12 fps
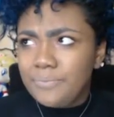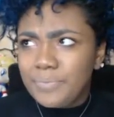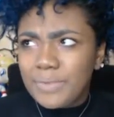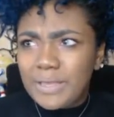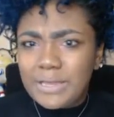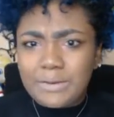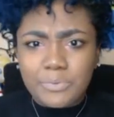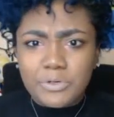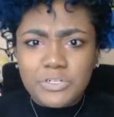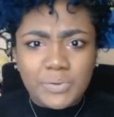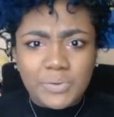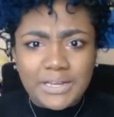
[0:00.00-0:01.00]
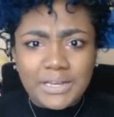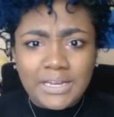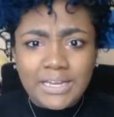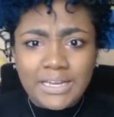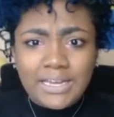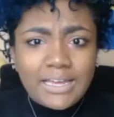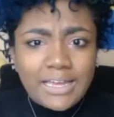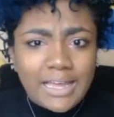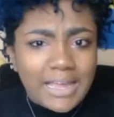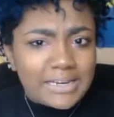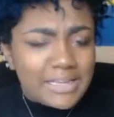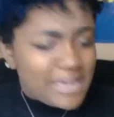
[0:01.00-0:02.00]
in Bushwick,
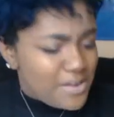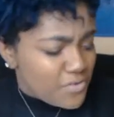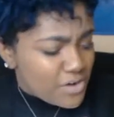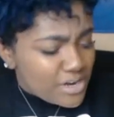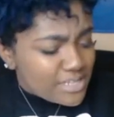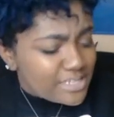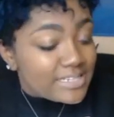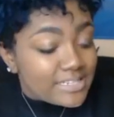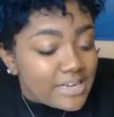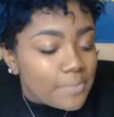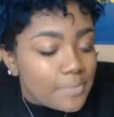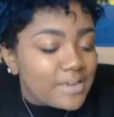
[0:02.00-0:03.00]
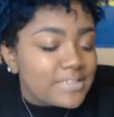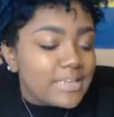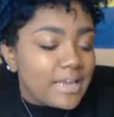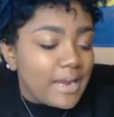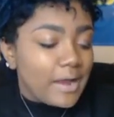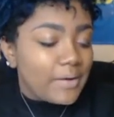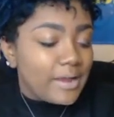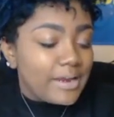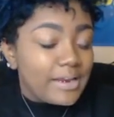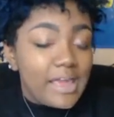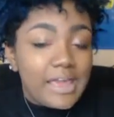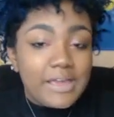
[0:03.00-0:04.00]
and he really dug my skin out, and it
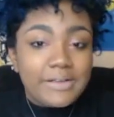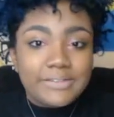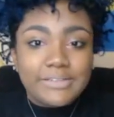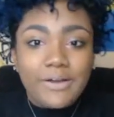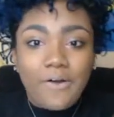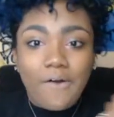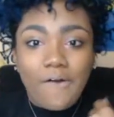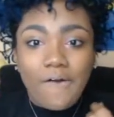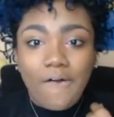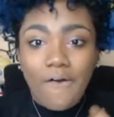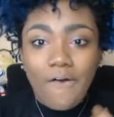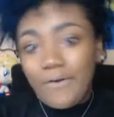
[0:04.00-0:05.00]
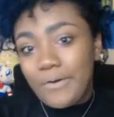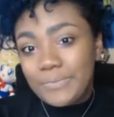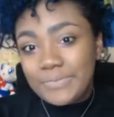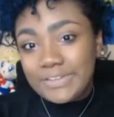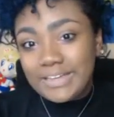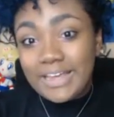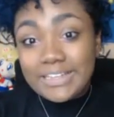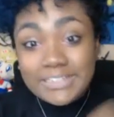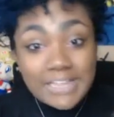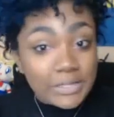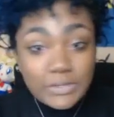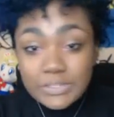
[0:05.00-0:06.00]
healed horribly.
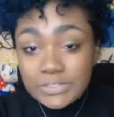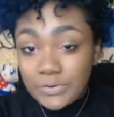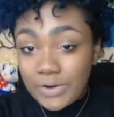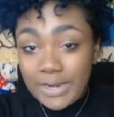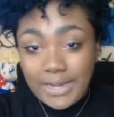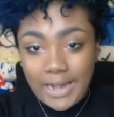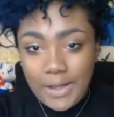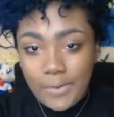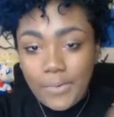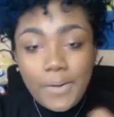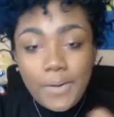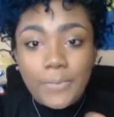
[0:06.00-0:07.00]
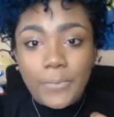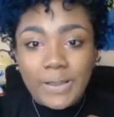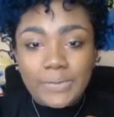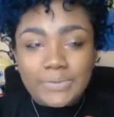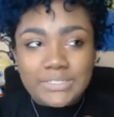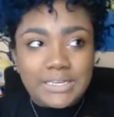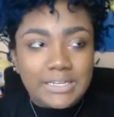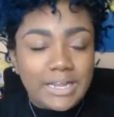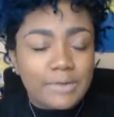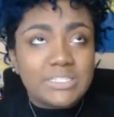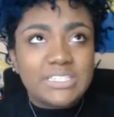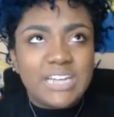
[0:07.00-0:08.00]
It looks great now, but while it was healing, I
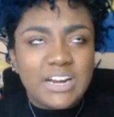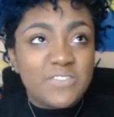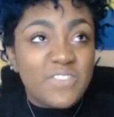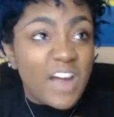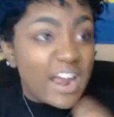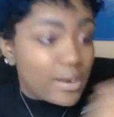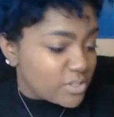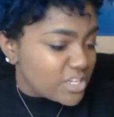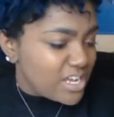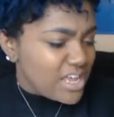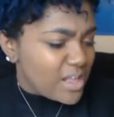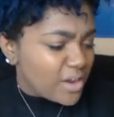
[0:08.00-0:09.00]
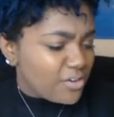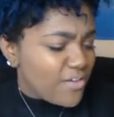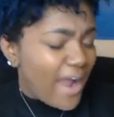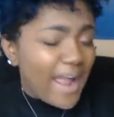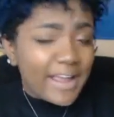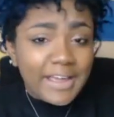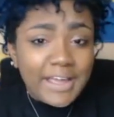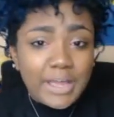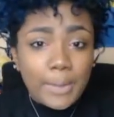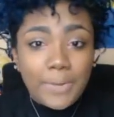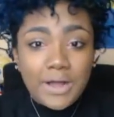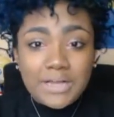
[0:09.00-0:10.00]
was terrified. It was cracking
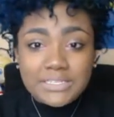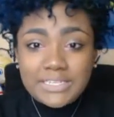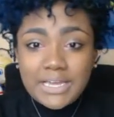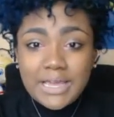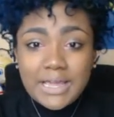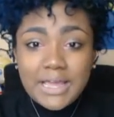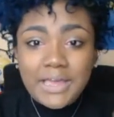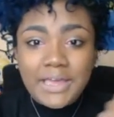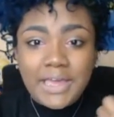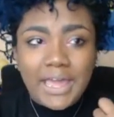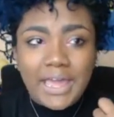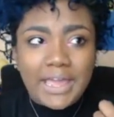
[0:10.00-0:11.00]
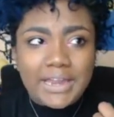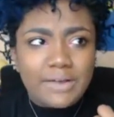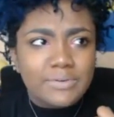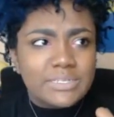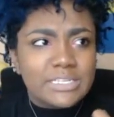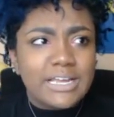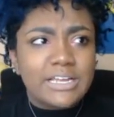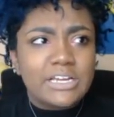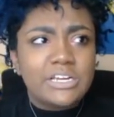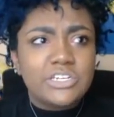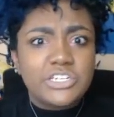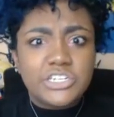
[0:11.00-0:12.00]
and pussing, and I was like,
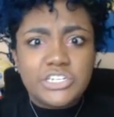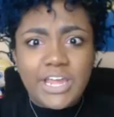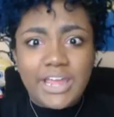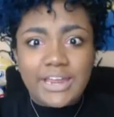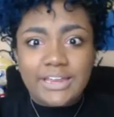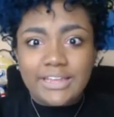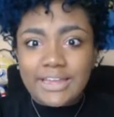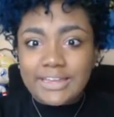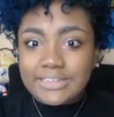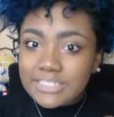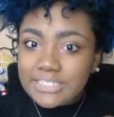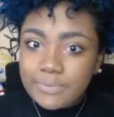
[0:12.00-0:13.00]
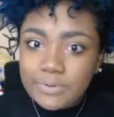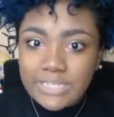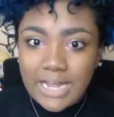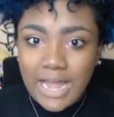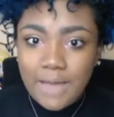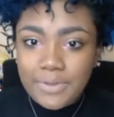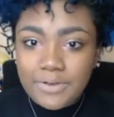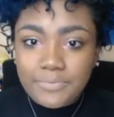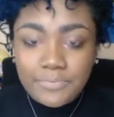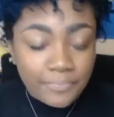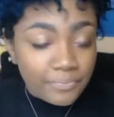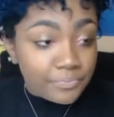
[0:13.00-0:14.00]
shit, like, is this supposed to happen?
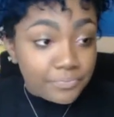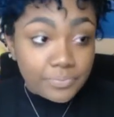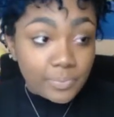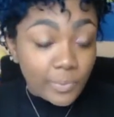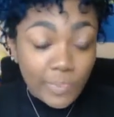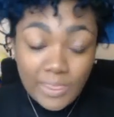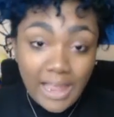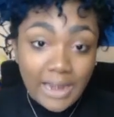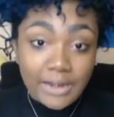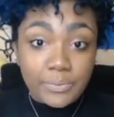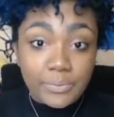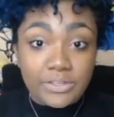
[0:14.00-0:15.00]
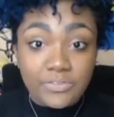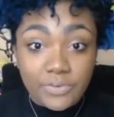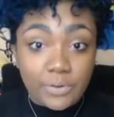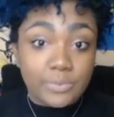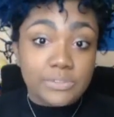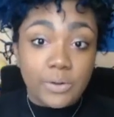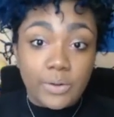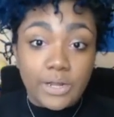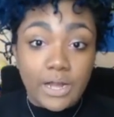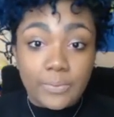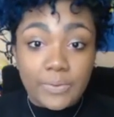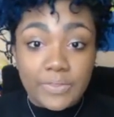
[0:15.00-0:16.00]
I didn't know what the fuck was going
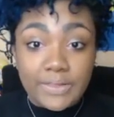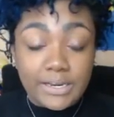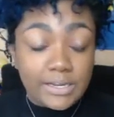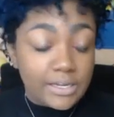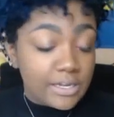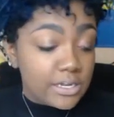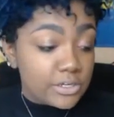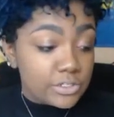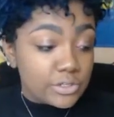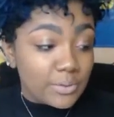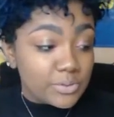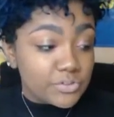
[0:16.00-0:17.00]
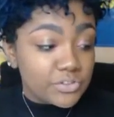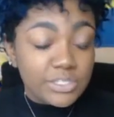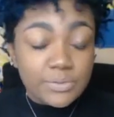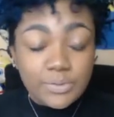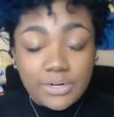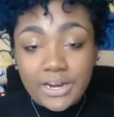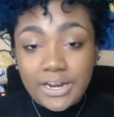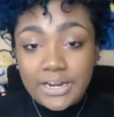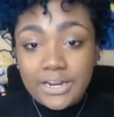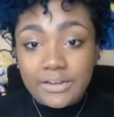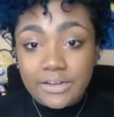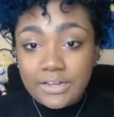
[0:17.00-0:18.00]
on with it, so I was really worried.
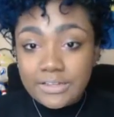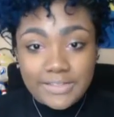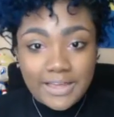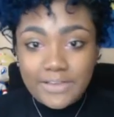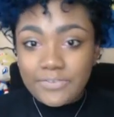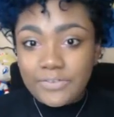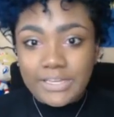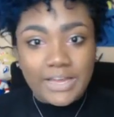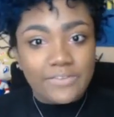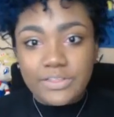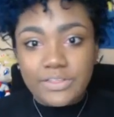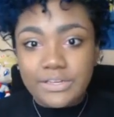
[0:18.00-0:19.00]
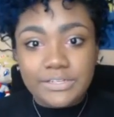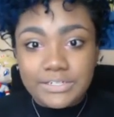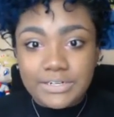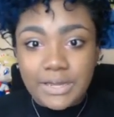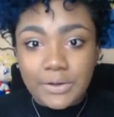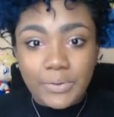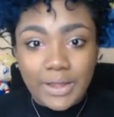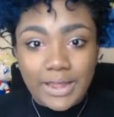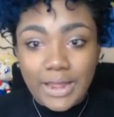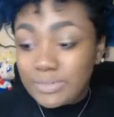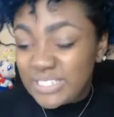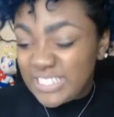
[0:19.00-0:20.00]
Thankfully, everything turned out okay. I
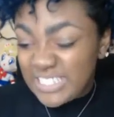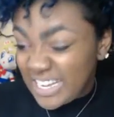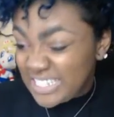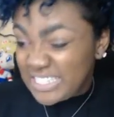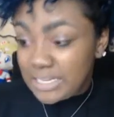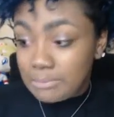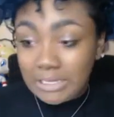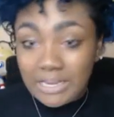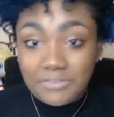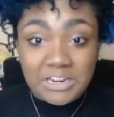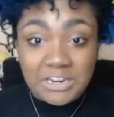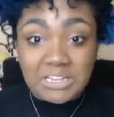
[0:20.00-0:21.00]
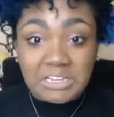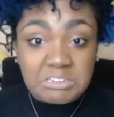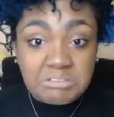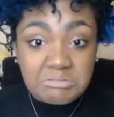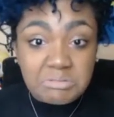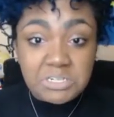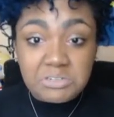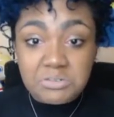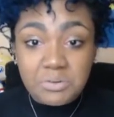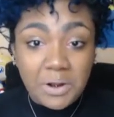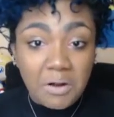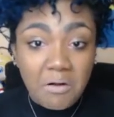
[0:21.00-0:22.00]
was texting him like every day, like, dude, what did you do to
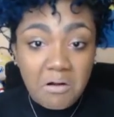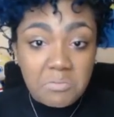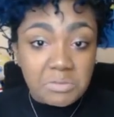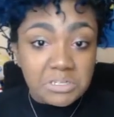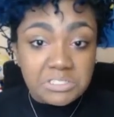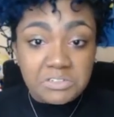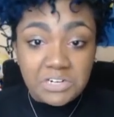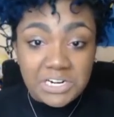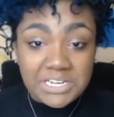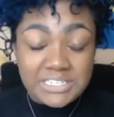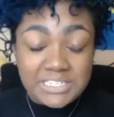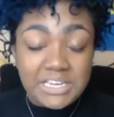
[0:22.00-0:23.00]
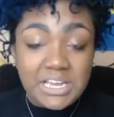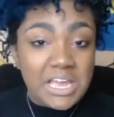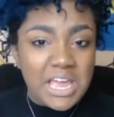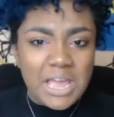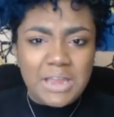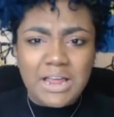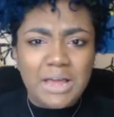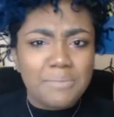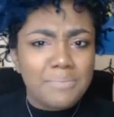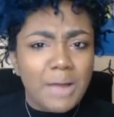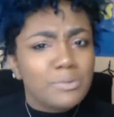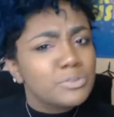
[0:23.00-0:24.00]
my arm? It looks crazy. And
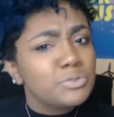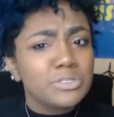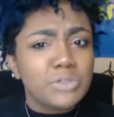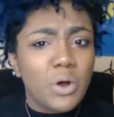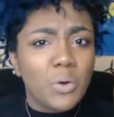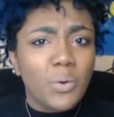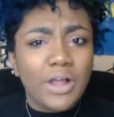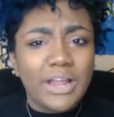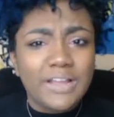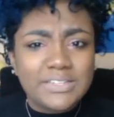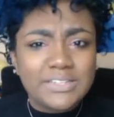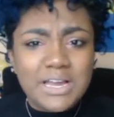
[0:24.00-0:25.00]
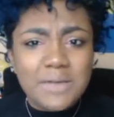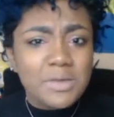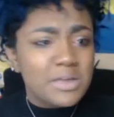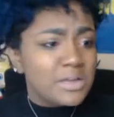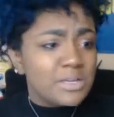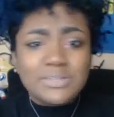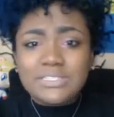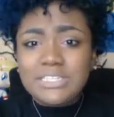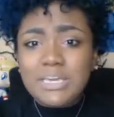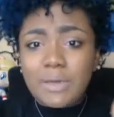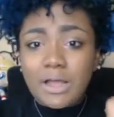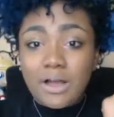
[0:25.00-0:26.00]
I was doing dog walking at the time, so I had to
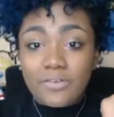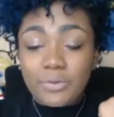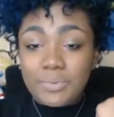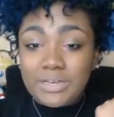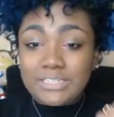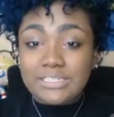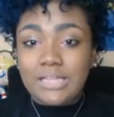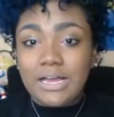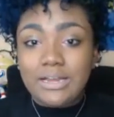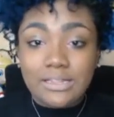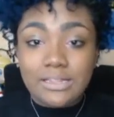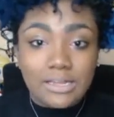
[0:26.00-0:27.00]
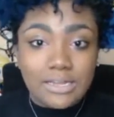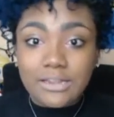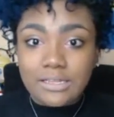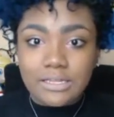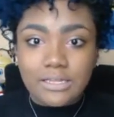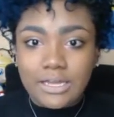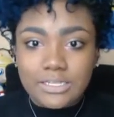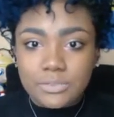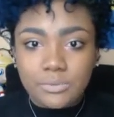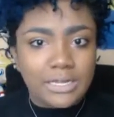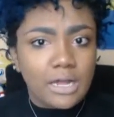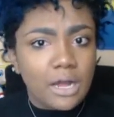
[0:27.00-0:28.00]
keep it covered because a lot of the clients were
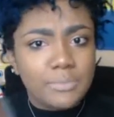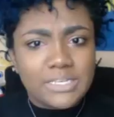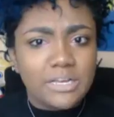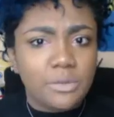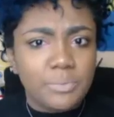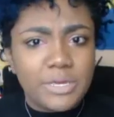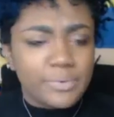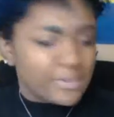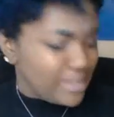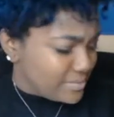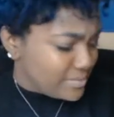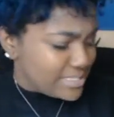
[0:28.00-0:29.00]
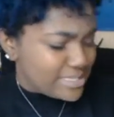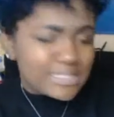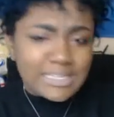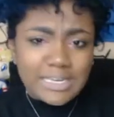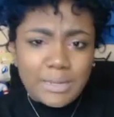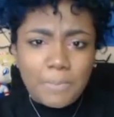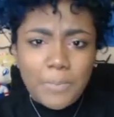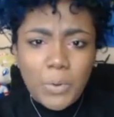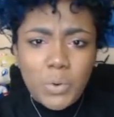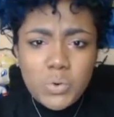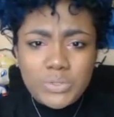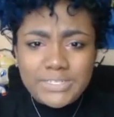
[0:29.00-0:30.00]
like upscale people, and they would see this like
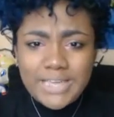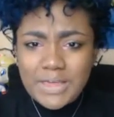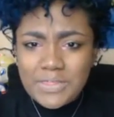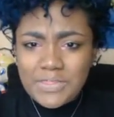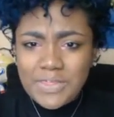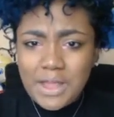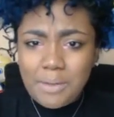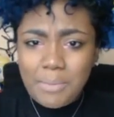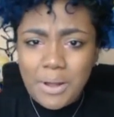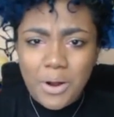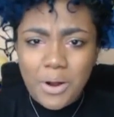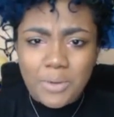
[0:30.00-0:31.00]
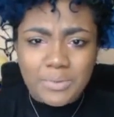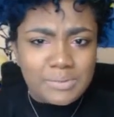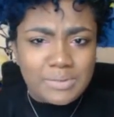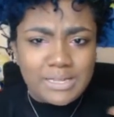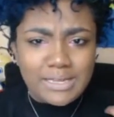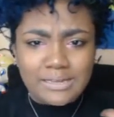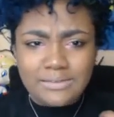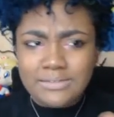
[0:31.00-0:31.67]
oozing thing on my arm, and they'd be like,